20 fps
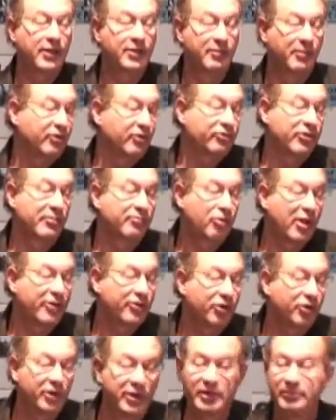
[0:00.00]
Muslim
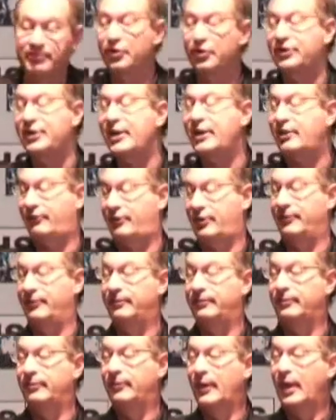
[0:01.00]
Brotherhood in particular.
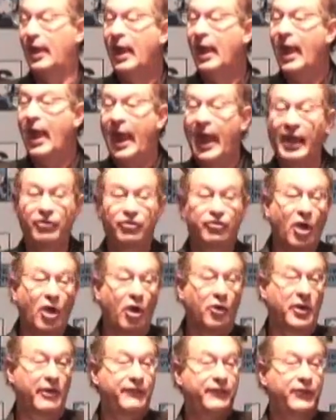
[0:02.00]
And
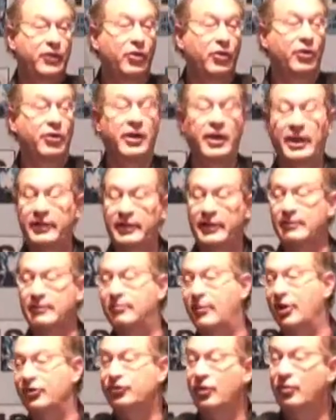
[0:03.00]
so if you're in the
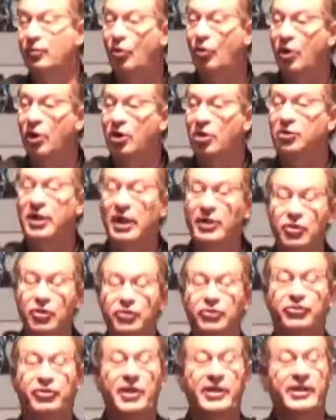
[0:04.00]
Muslim world and
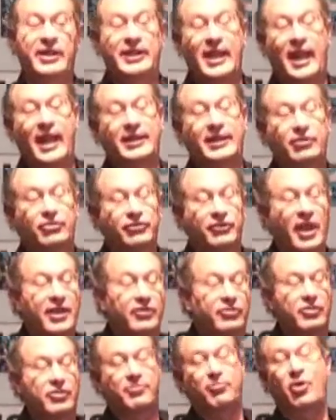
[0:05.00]
you see the United
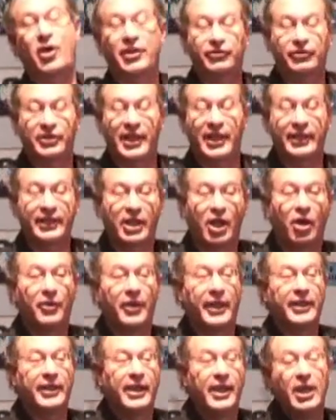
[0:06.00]
States, the president,
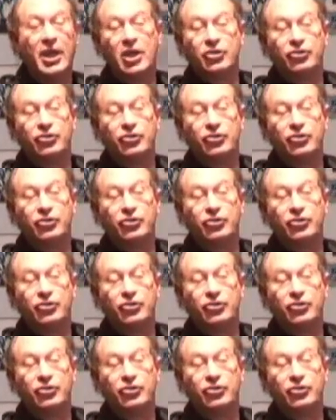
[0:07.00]
going